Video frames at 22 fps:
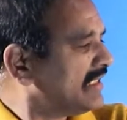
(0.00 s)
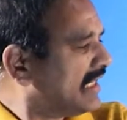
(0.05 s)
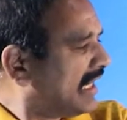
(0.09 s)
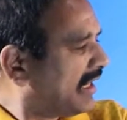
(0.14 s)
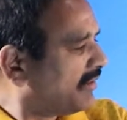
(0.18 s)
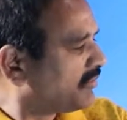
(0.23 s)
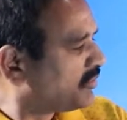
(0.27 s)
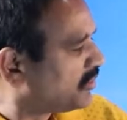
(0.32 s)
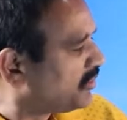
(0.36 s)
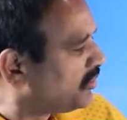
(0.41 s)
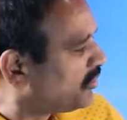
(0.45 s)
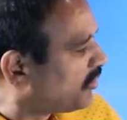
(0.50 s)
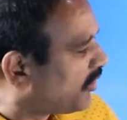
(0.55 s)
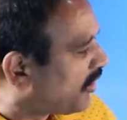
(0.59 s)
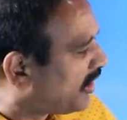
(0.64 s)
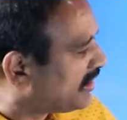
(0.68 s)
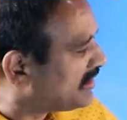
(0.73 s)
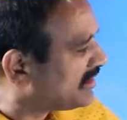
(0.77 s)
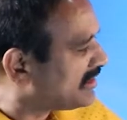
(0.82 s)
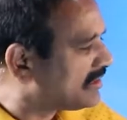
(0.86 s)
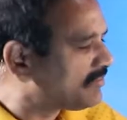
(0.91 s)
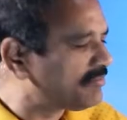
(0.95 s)
I've told all
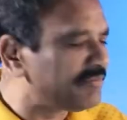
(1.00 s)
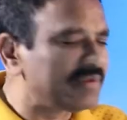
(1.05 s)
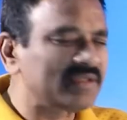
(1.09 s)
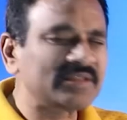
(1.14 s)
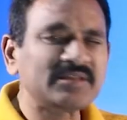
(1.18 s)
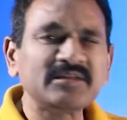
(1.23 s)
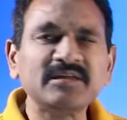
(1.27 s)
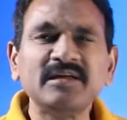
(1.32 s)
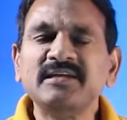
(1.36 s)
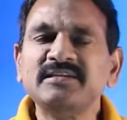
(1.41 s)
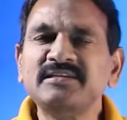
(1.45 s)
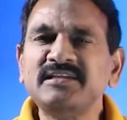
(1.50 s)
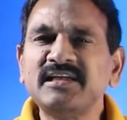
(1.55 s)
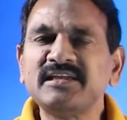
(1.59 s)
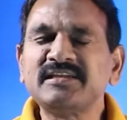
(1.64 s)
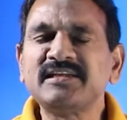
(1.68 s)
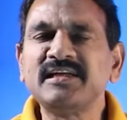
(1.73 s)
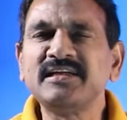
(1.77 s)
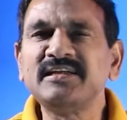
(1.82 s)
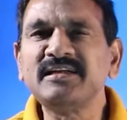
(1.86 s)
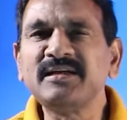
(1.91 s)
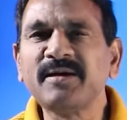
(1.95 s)
the numbers just
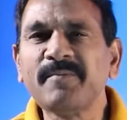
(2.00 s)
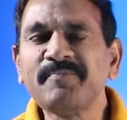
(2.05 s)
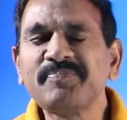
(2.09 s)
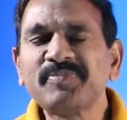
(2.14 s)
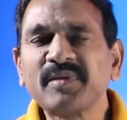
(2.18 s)
like that